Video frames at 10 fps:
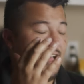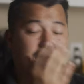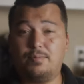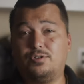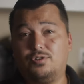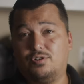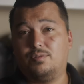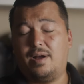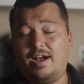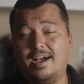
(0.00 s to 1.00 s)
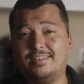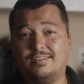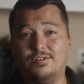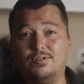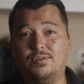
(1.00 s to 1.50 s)
aperture, my
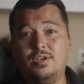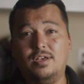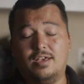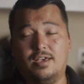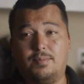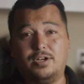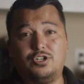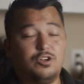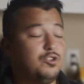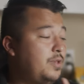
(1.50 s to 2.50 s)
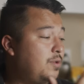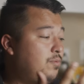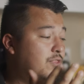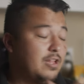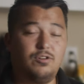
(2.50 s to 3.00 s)
ISO, and my shutter speed
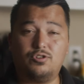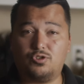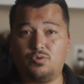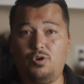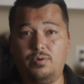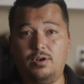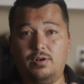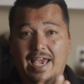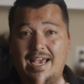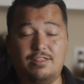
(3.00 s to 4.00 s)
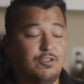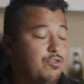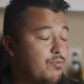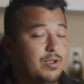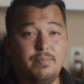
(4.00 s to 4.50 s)
with that little scroll wheel and the
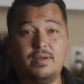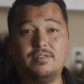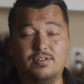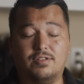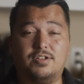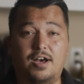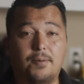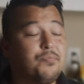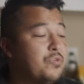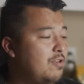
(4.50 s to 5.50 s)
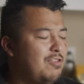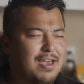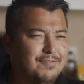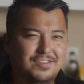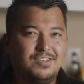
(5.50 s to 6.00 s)
3 buttons on the top. They
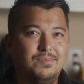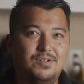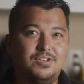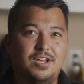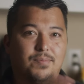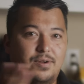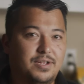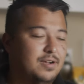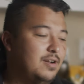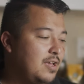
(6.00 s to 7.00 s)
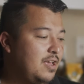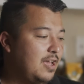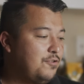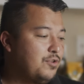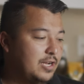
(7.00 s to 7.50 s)
have a similar setup on here,
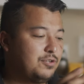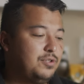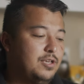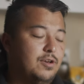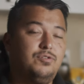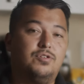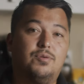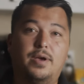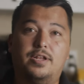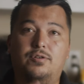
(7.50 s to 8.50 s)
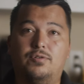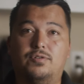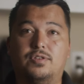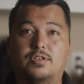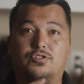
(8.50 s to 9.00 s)
and you can actually go to the menu
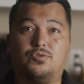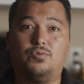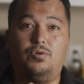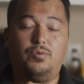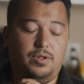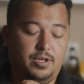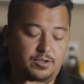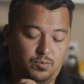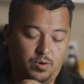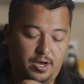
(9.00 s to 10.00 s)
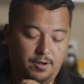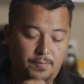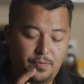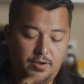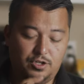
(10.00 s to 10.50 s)
using this scroll wheel as well.
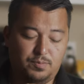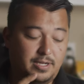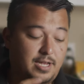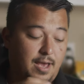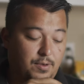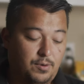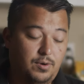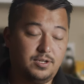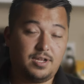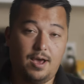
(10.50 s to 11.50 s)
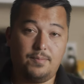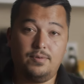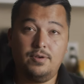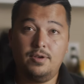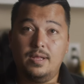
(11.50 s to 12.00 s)
Just by tapping it one time,
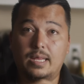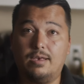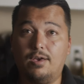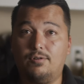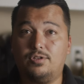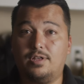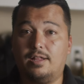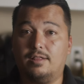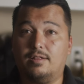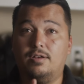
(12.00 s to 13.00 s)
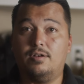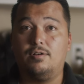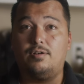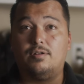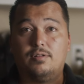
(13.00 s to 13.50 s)
you go to that
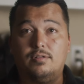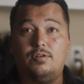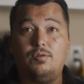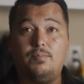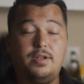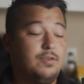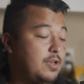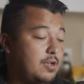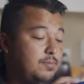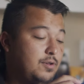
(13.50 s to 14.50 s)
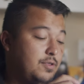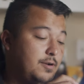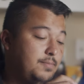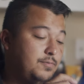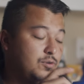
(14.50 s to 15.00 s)
little menu that comes on
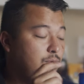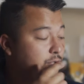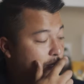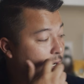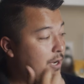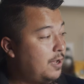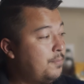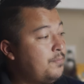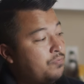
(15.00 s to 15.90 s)
there. So we'll turn it on,